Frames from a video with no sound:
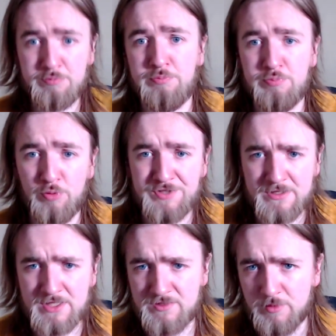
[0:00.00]
brought out
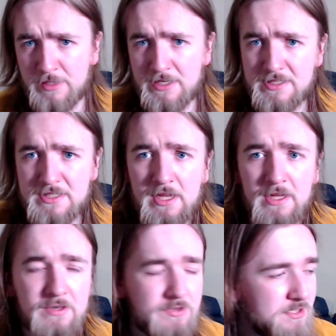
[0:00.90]
this ruling
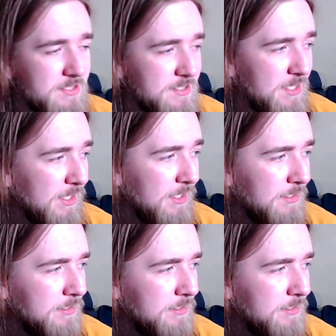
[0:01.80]
saying that,